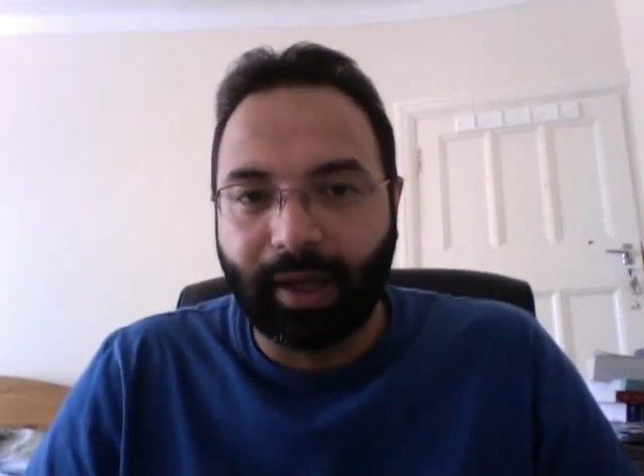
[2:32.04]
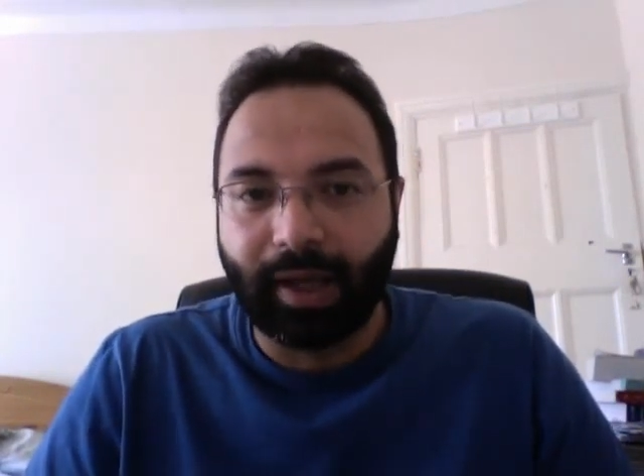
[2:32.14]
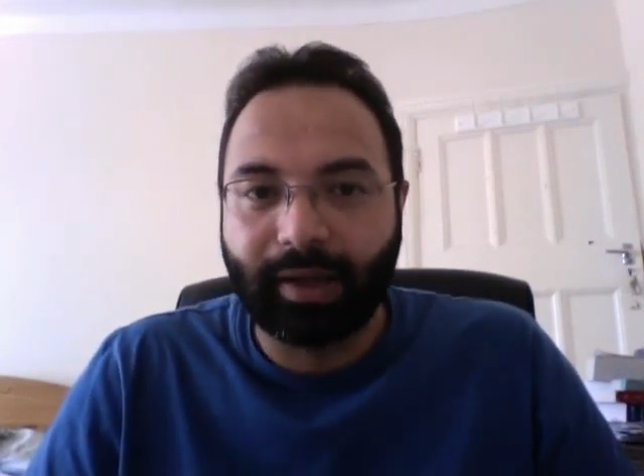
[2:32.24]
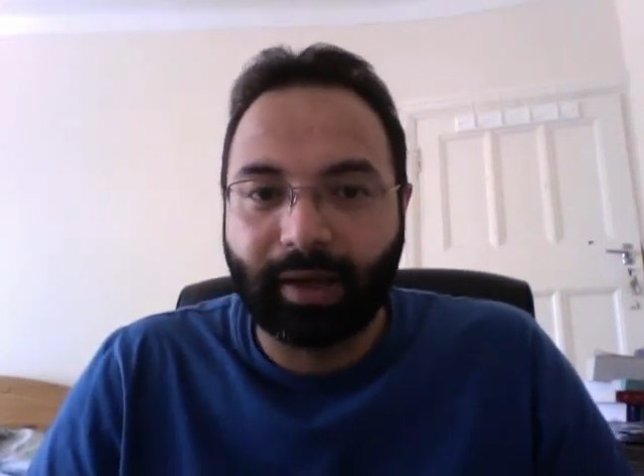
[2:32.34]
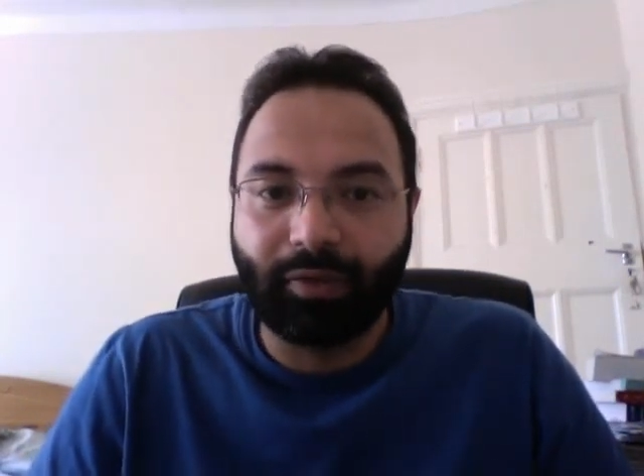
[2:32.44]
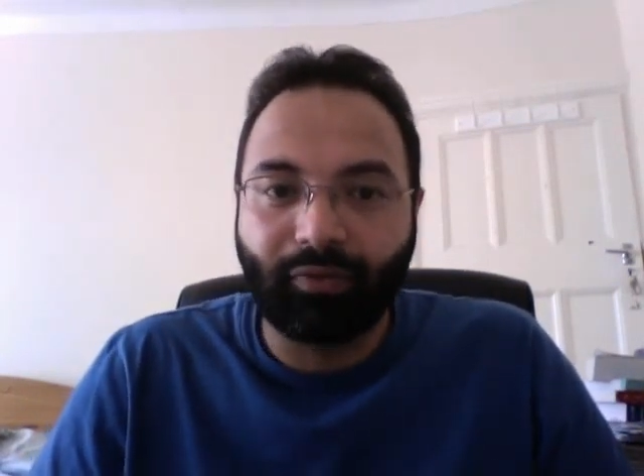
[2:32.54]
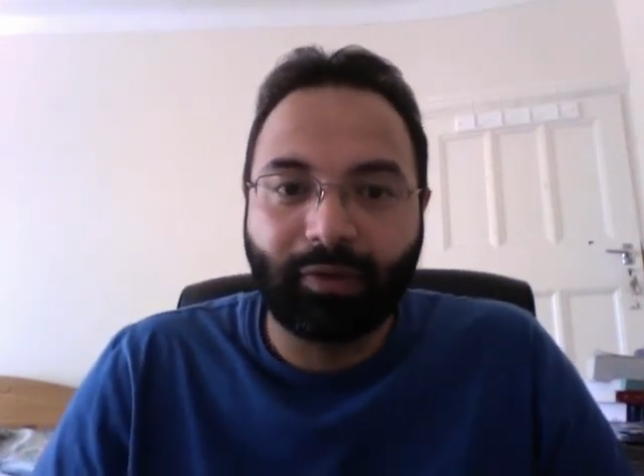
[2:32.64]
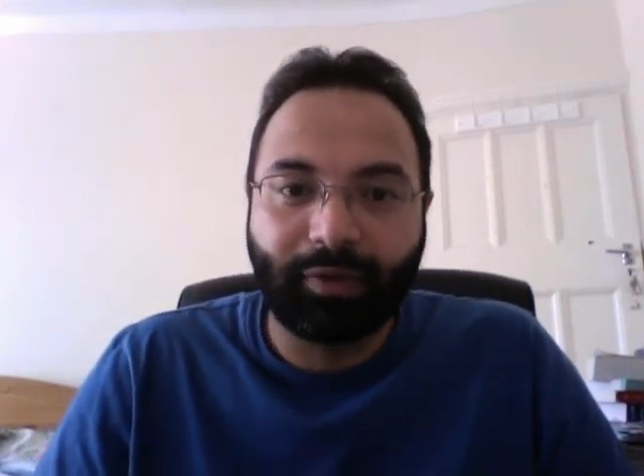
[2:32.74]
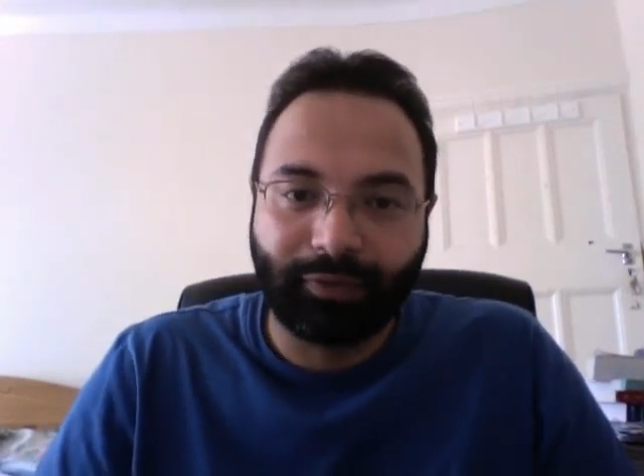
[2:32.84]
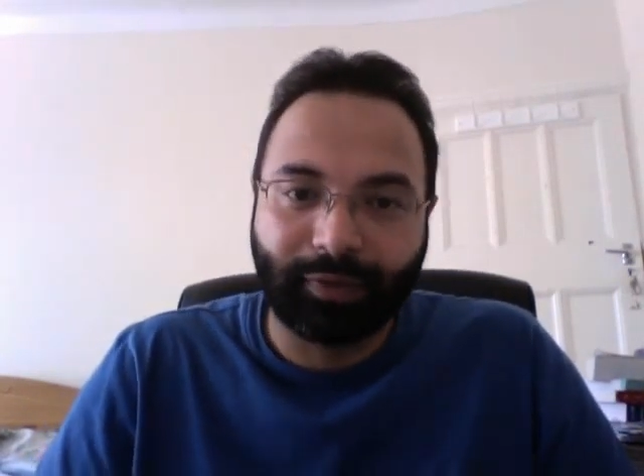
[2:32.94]
and then he
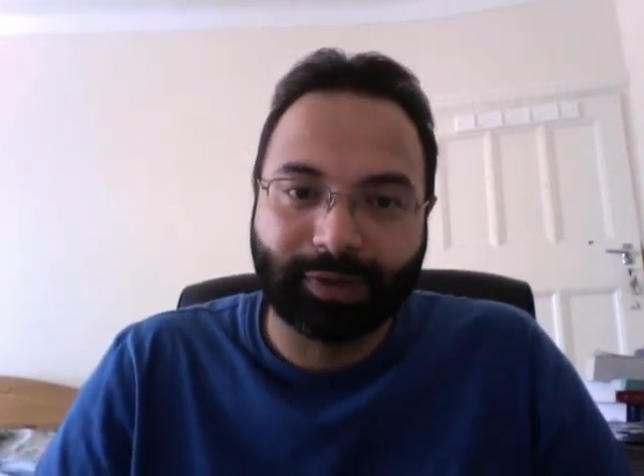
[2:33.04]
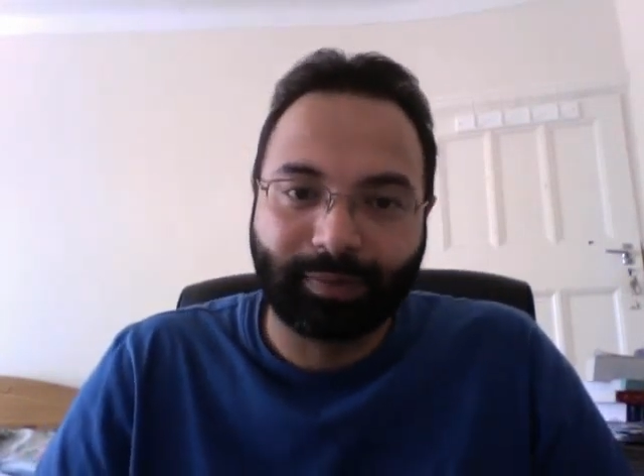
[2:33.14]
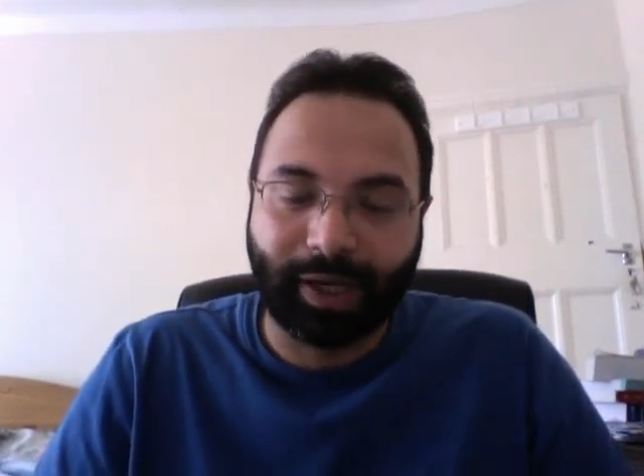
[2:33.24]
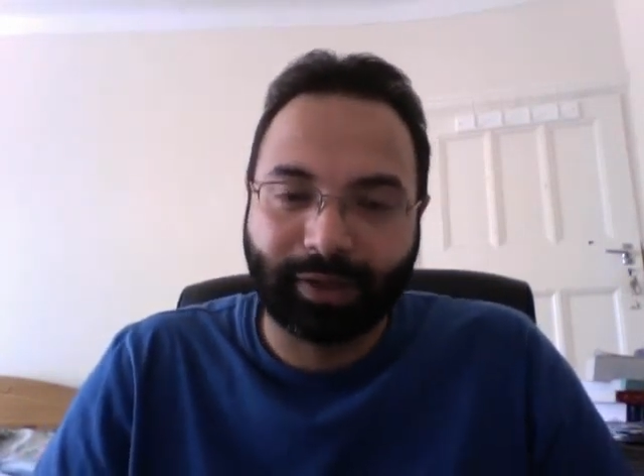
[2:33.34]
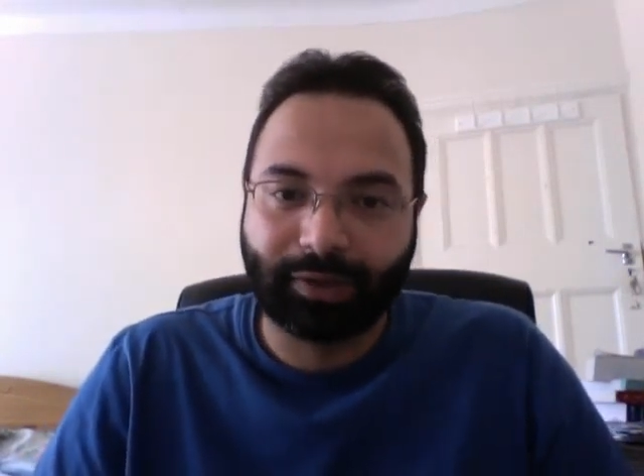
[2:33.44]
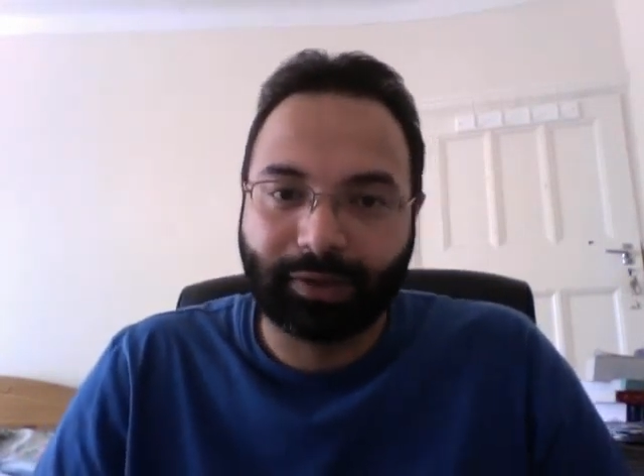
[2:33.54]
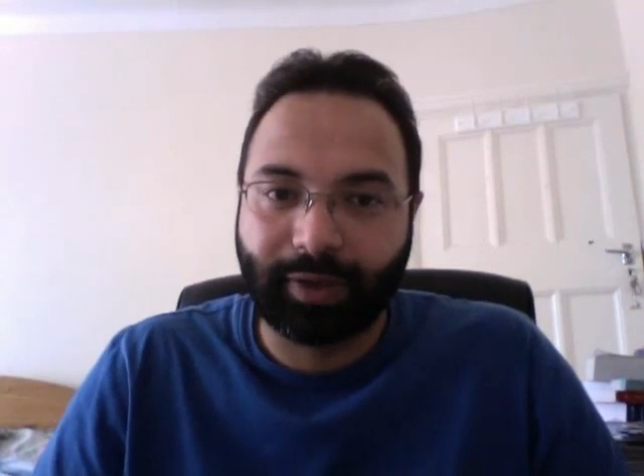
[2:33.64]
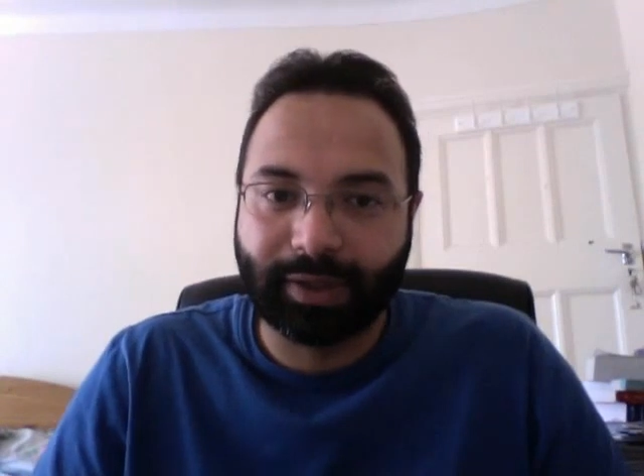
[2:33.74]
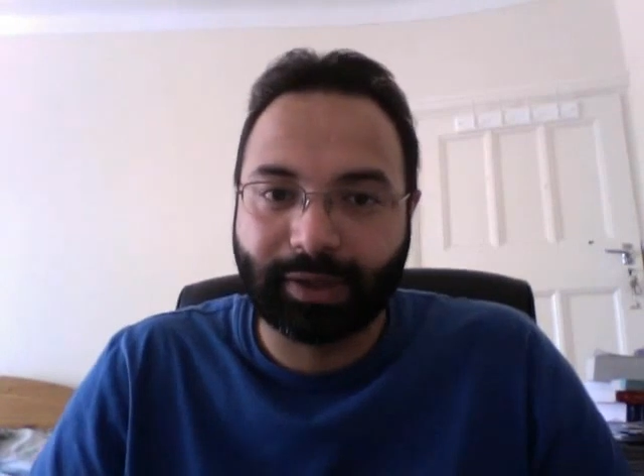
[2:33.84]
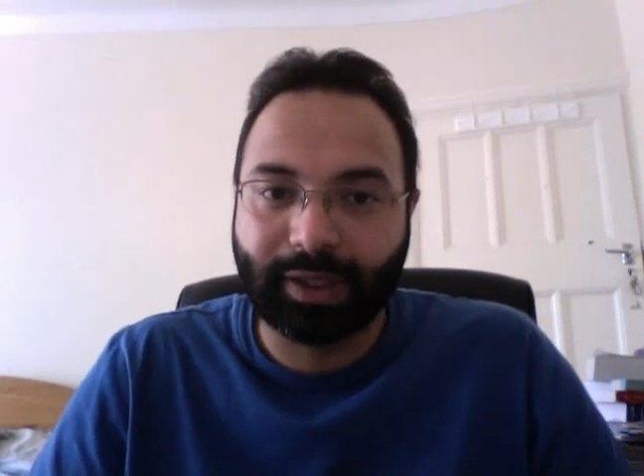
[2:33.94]
re-refers back to the
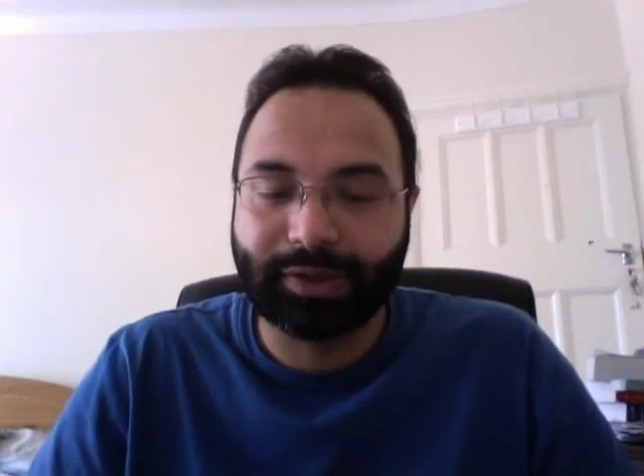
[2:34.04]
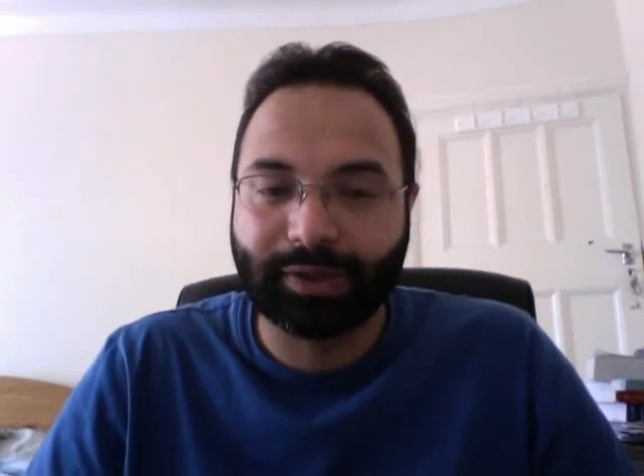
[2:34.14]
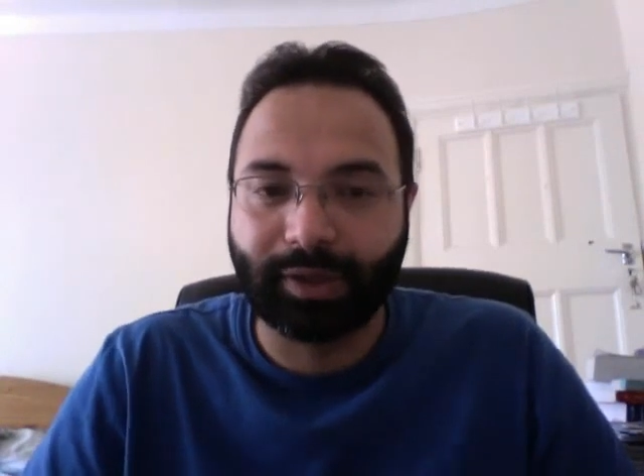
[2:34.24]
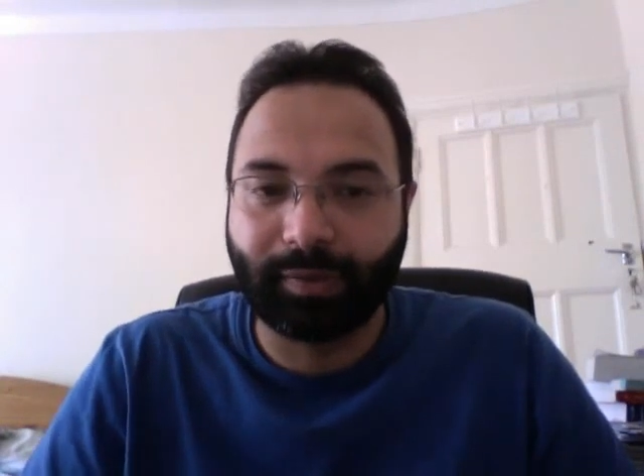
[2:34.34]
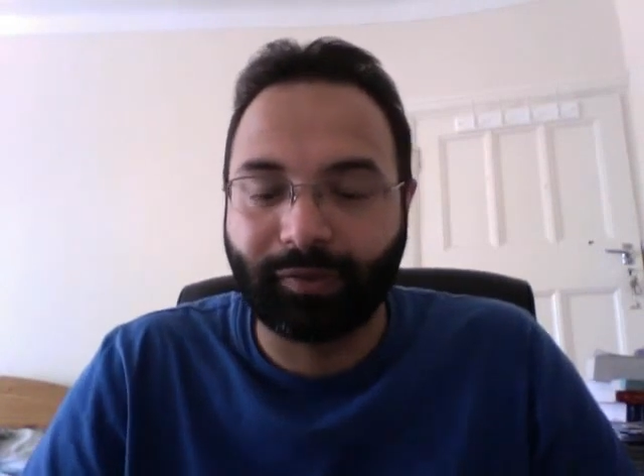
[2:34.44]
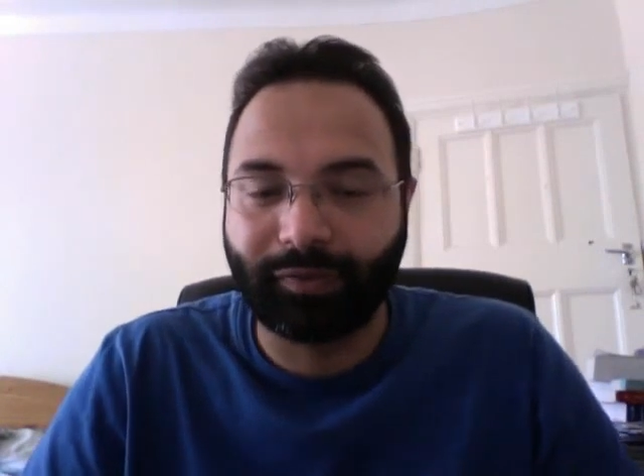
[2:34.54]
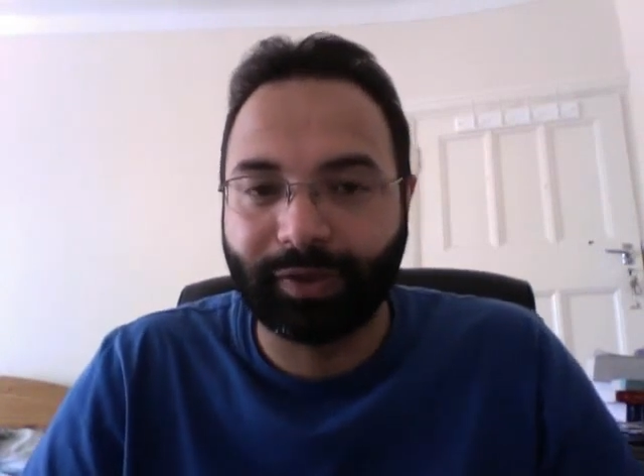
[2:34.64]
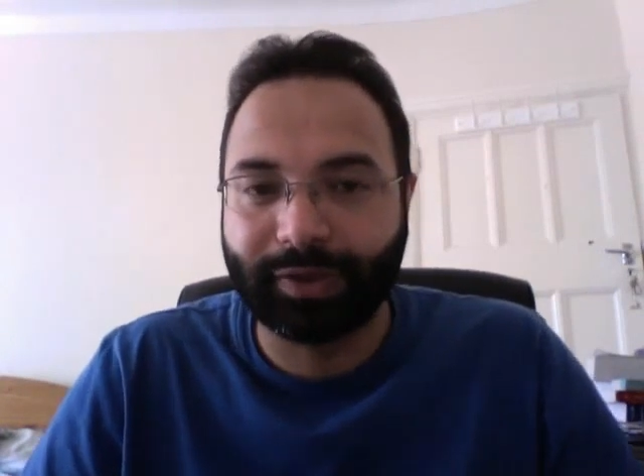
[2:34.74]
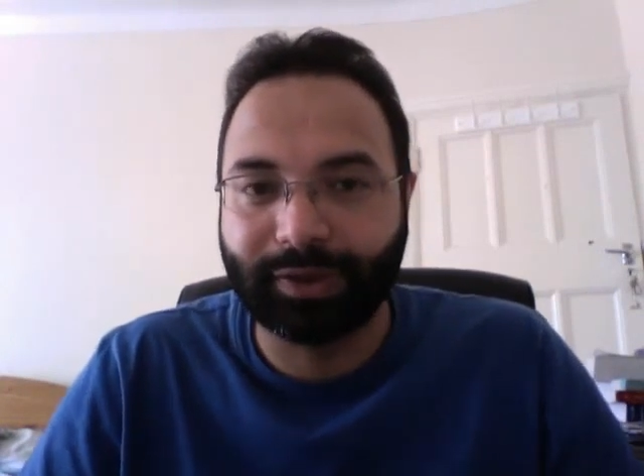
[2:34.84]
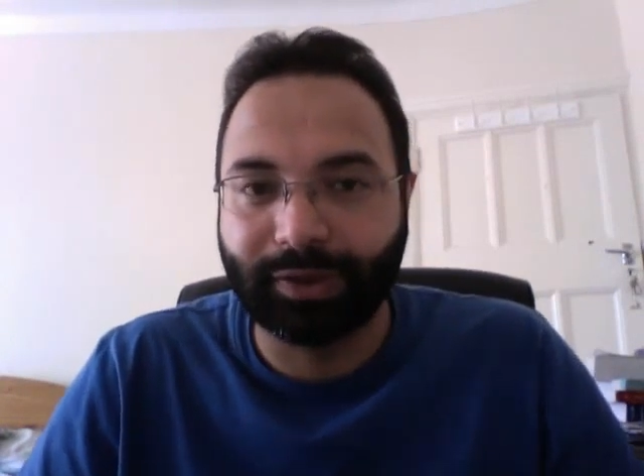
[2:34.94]
translations that he
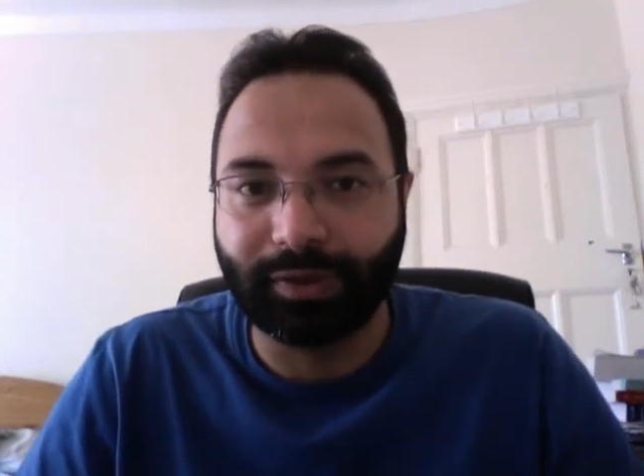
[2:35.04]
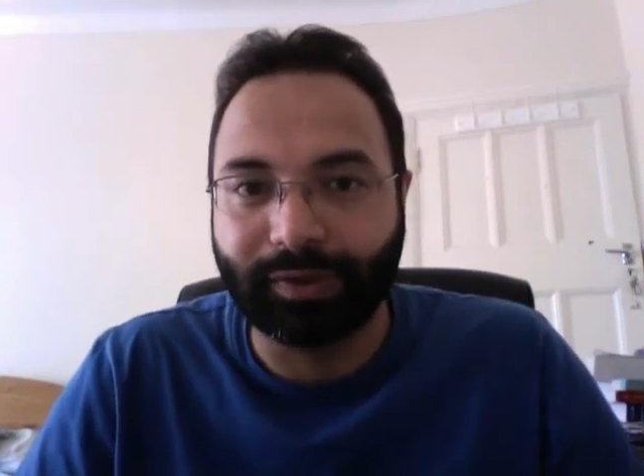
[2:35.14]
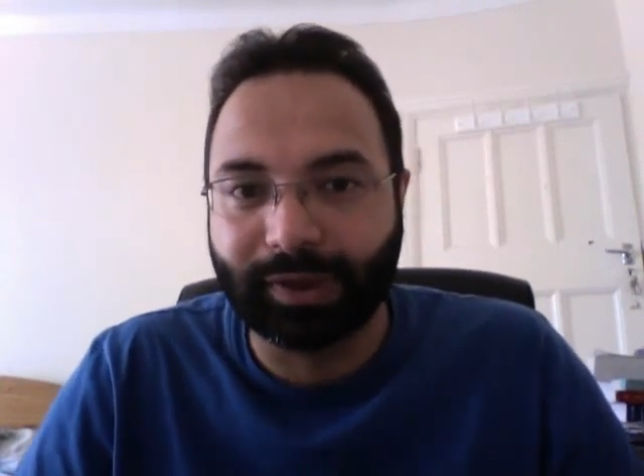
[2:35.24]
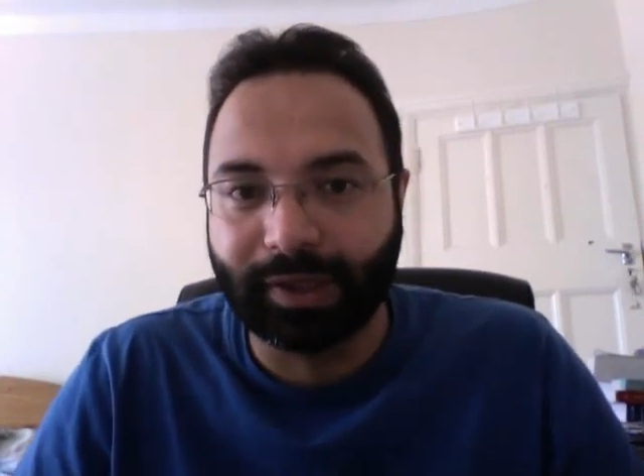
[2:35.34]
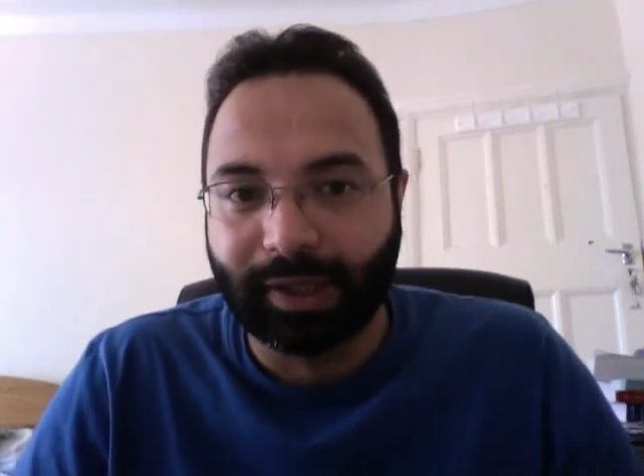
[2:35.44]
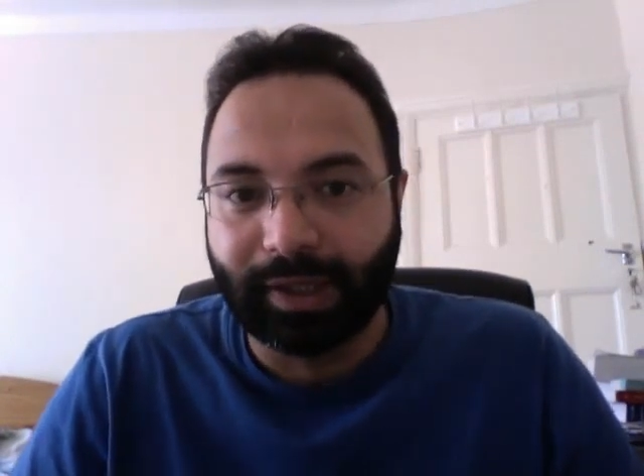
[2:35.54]
prefers to use,